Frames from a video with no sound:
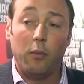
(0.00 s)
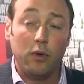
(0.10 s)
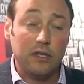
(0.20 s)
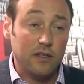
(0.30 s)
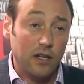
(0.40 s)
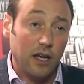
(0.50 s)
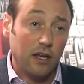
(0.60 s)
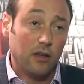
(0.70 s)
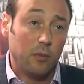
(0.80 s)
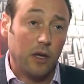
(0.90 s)
We're
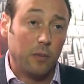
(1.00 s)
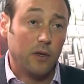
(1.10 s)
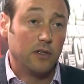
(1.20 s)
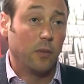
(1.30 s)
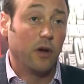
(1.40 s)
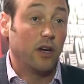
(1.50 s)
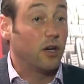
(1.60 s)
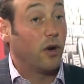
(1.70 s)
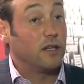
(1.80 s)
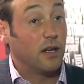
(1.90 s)
seeing that people are
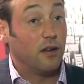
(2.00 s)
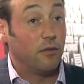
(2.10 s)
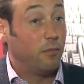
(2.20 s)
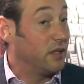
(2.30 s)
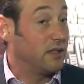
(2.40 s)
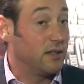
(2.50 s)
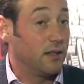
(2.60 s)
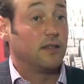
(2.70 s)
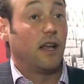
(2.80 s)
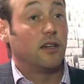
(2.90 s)
demanding greater level of business
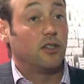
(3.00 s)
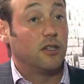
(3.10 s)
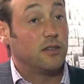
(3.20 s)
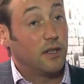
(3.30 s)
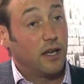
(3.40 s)
intelligence.